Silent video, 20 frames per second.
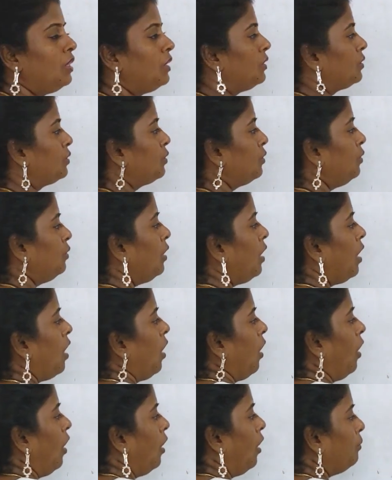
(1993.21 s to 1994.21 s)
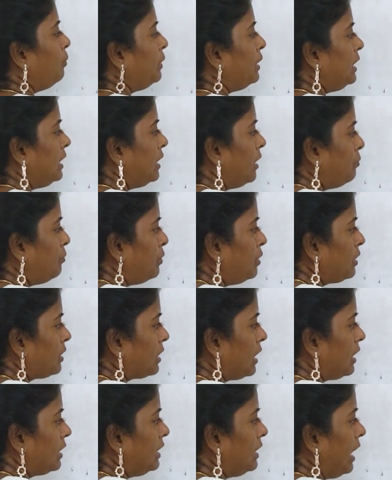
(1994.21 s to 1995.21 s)
So how many numbers
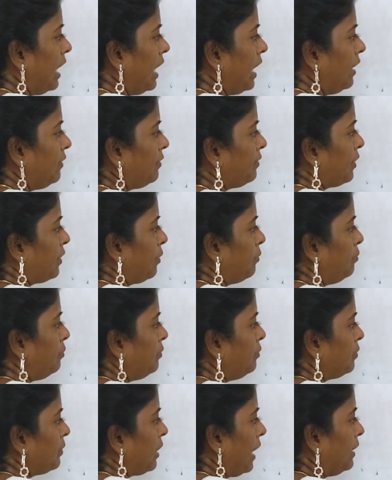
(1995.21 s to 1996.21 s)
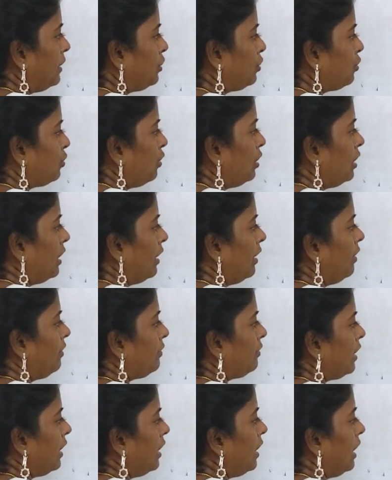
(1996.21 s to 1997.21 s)
are there from right to
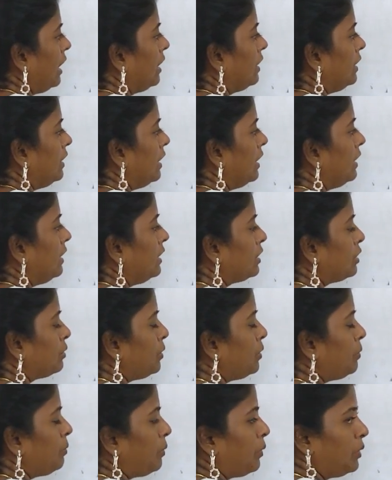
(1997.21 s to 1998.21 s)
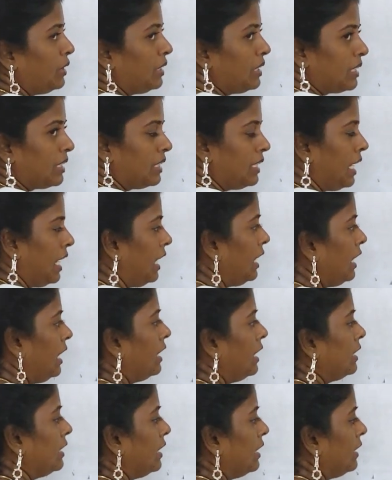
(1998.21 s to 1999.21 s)
left? The decimal point is
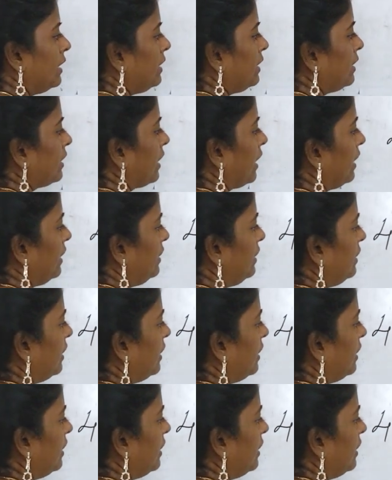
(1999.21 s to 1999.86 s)
there, then write